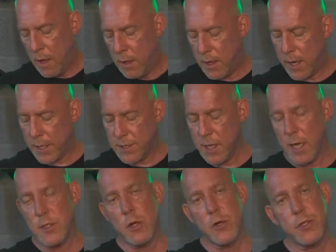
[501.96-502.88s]
The next
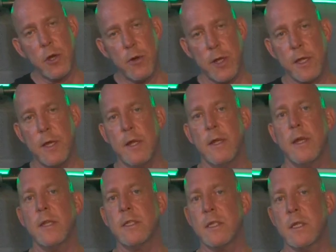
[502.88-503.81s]
thing's our tourniquet, and
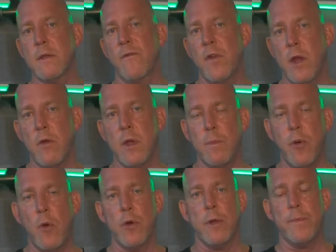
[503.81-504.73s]
that's very
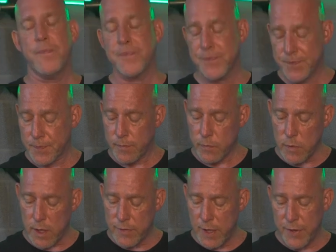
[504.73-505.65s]
important.
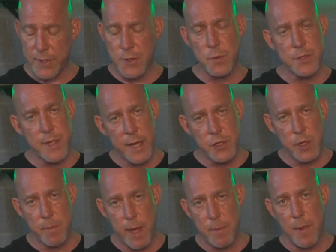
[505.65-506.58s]
Now this one's
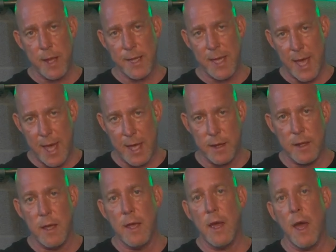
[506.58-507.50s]
actually made by Cat.
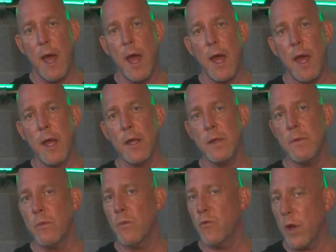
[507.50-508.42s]
I
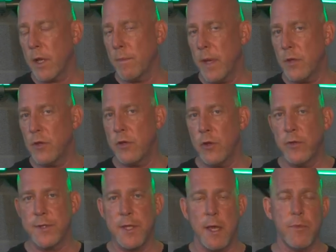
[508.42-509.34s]
recommend you do
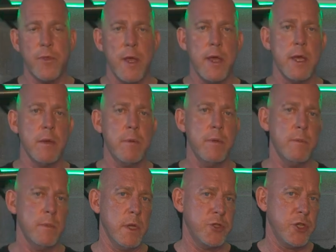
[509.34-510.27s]
the same thing.
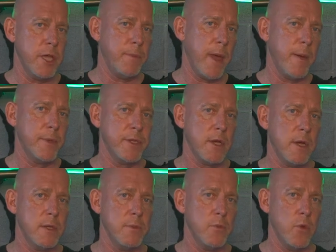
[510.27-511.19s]
The cheap
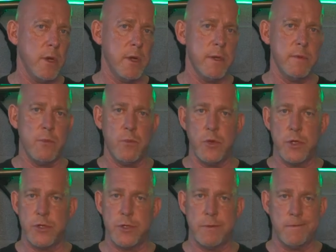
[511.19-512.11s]
Amazon one,
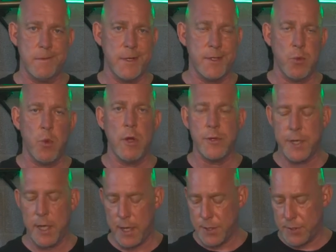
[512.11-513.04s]
which isn't well
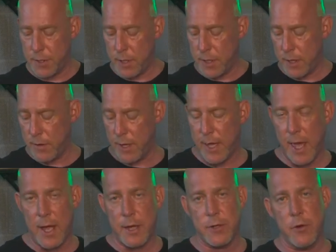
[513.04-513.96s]
tested, and the
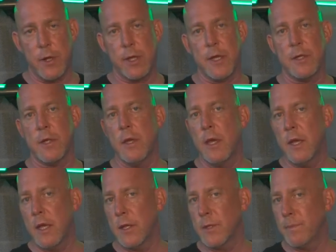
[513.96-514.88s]
Cat tourniquet
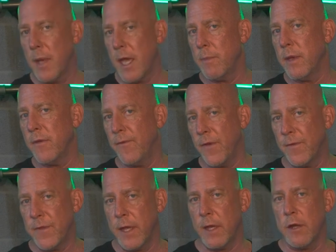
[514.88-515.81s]
is maybe
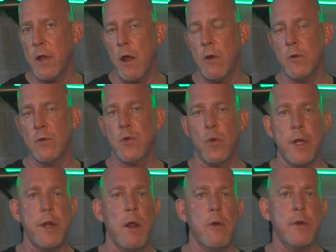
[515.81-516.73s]
$15,
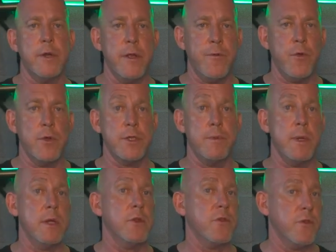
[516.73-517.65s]
$20 difference,
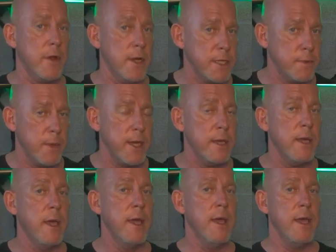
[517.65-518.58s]
but trust me,
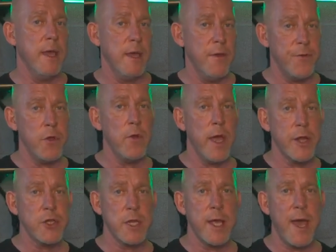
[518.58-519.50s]
if you
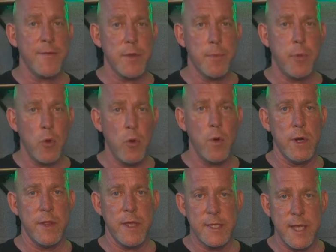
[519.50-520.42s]
actually have to pull one
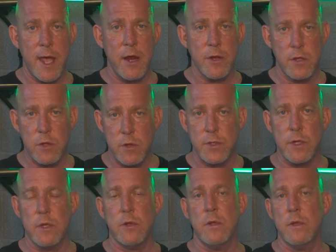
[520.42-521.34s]
of these out and use
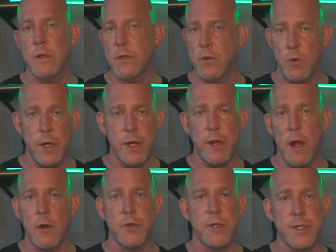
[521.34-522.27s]
it, the
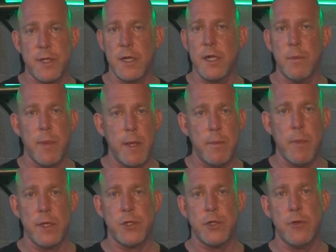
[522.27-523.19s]
$20 isn't going to mean
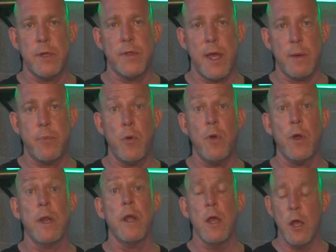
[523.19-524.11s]
much to you at that
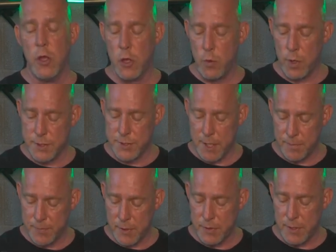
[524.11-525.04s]
point. You want
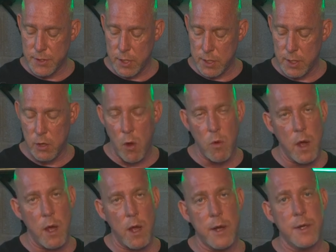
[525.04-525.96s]
something that's going to go
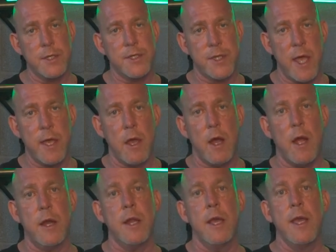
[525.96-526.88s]
on, stay
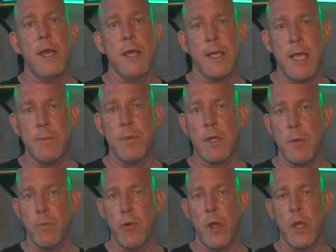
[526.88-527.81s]
on, keep the
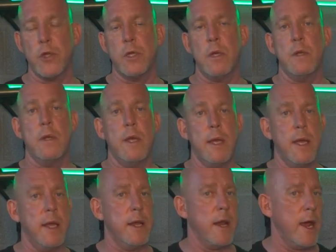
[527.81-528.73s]
compression,
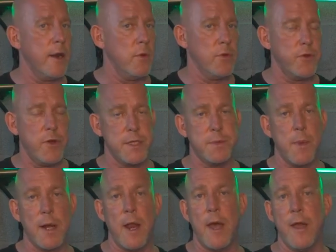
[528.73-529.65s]
and I don't trust
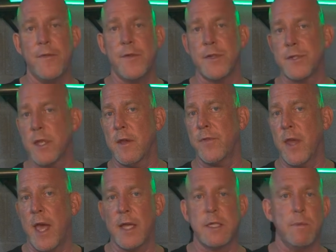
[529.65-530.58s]
my life to stuff
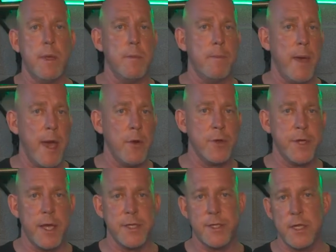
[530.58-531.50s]
that hasn't been battle
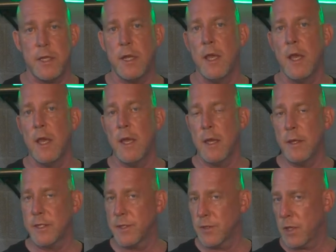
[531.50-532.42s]
tested.
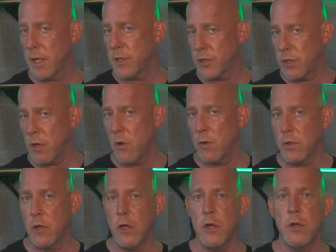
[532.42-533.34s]
It's
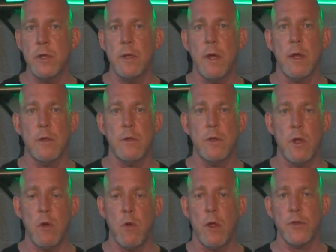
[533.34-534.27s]
shown good,
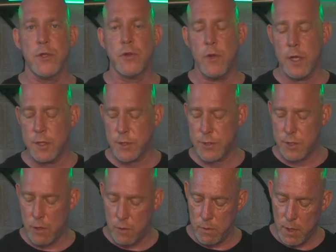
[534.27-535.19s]
on the street,
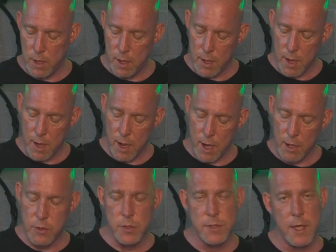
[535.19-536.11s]
so I
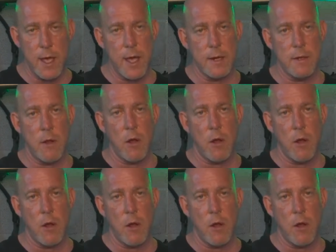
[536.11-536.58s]
use that.